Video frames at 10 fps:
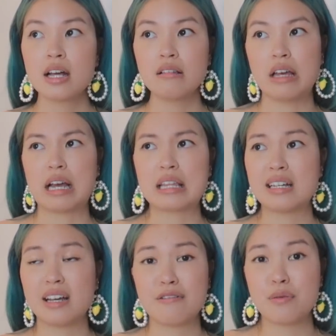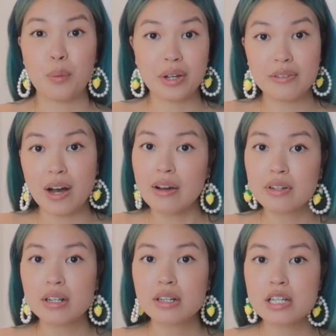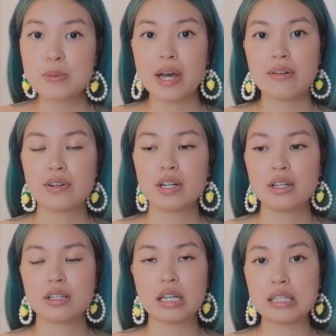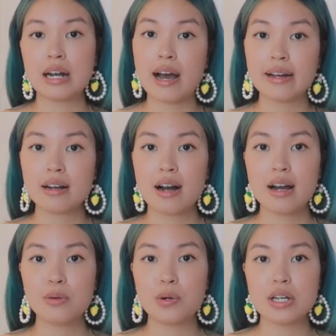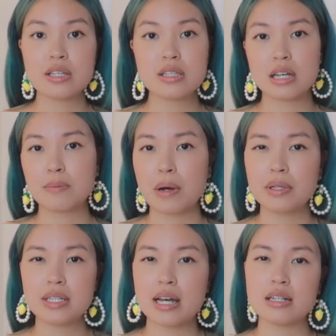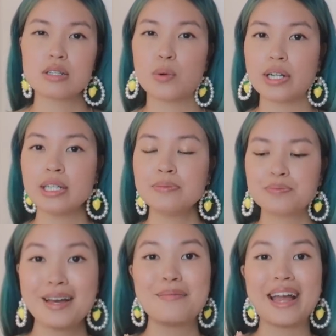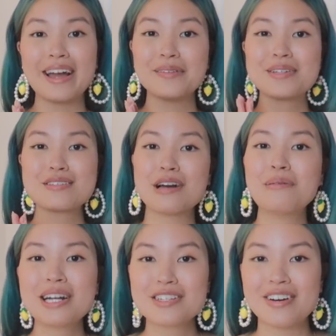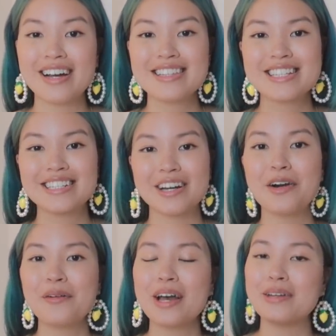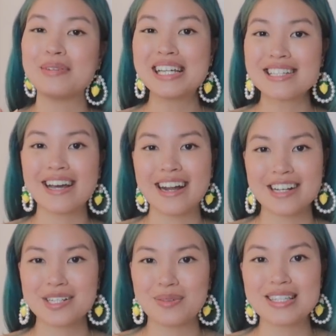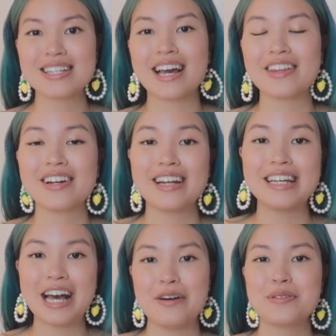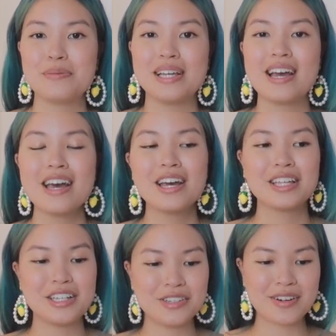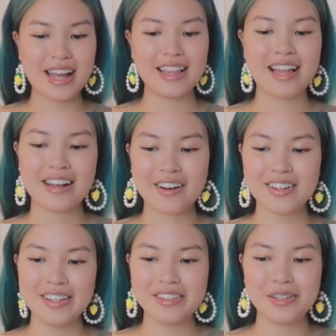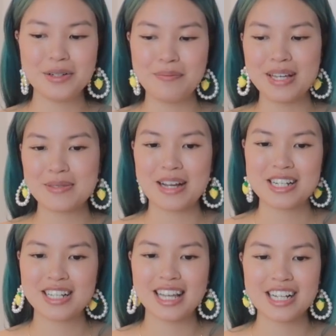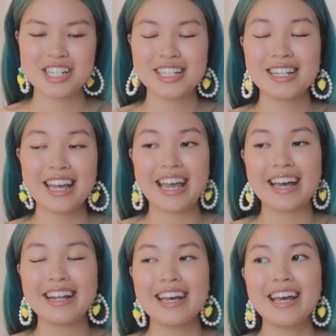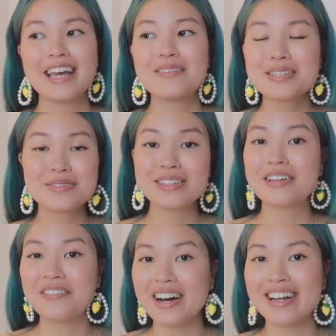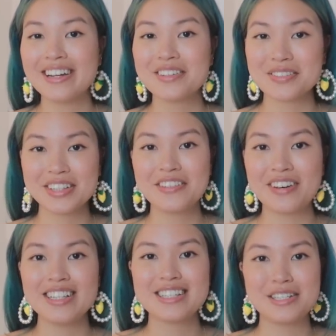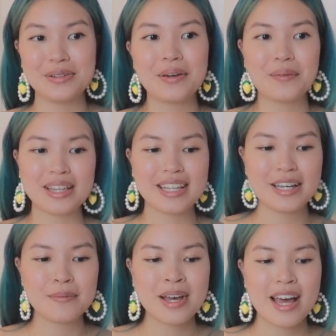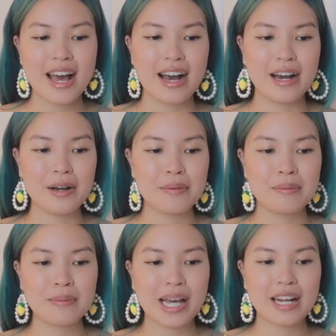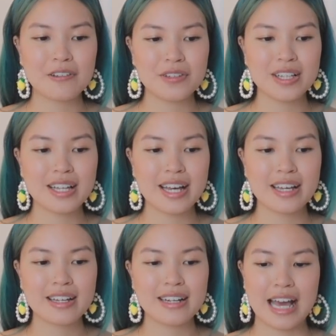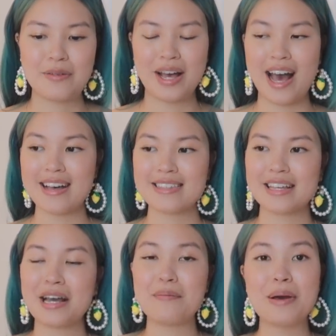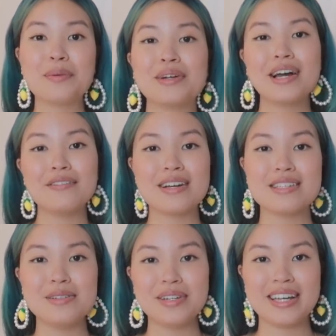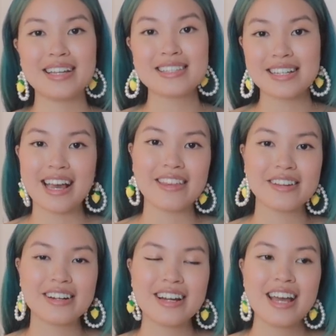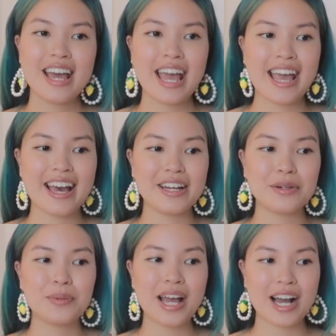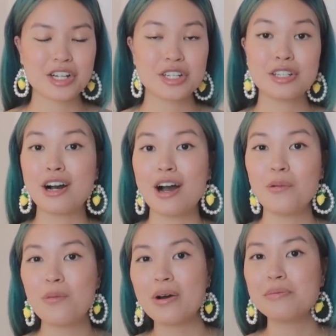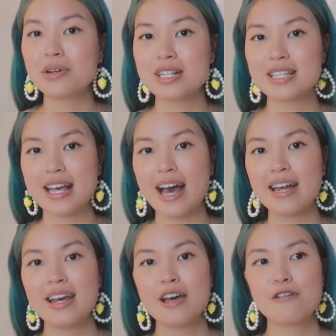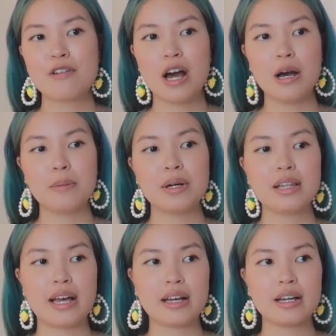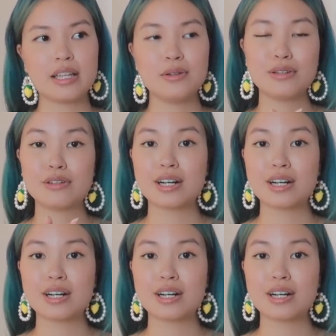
like I think like $45, but everything that I got was like probably 10 to 20. But yeah, it was so much fun to go, and me and Dan actually went together and he helped me curate like our little mix match collection, and it was really fun. It was really fun to do it with him, and I feel like now it has like a memory of us doing it together. And we actually got one more set from like a cute little